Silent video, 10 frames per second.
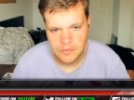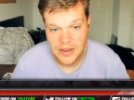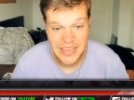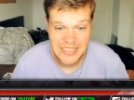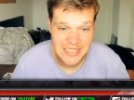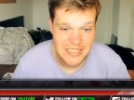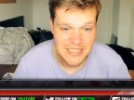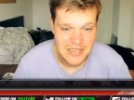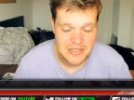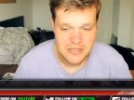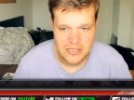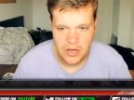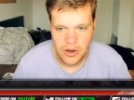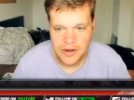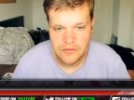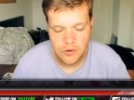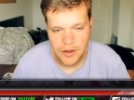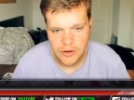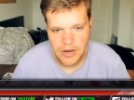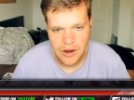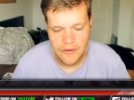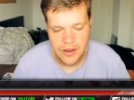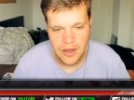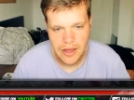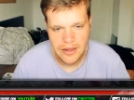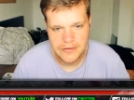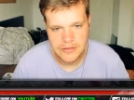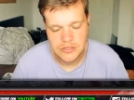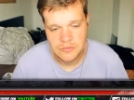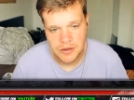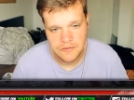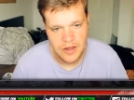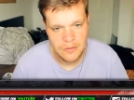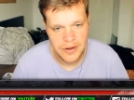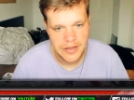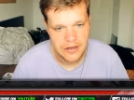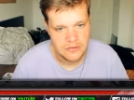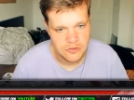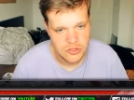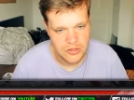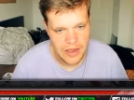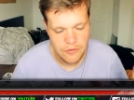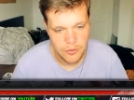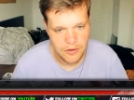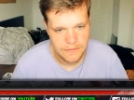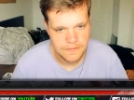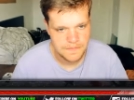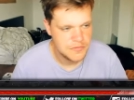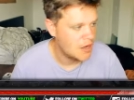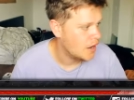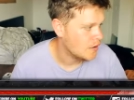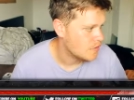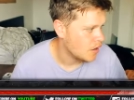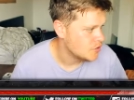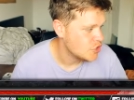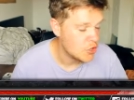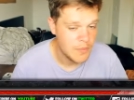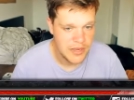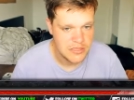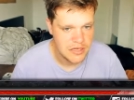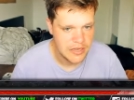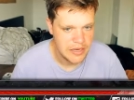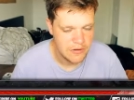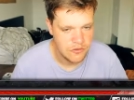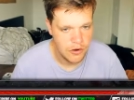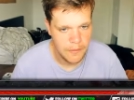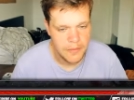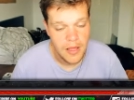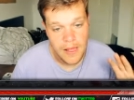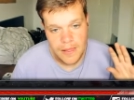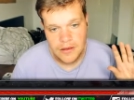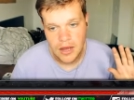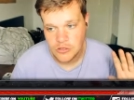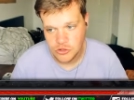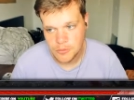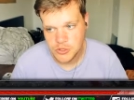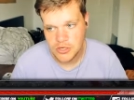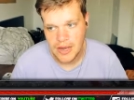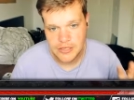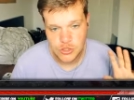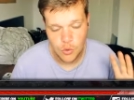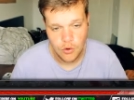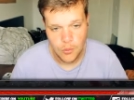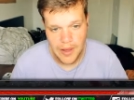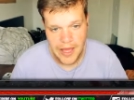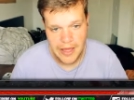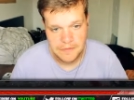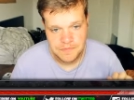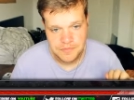cases. So I live in quite a good area, and my family and everyone I know basically are from Shropshire, as you're all aware,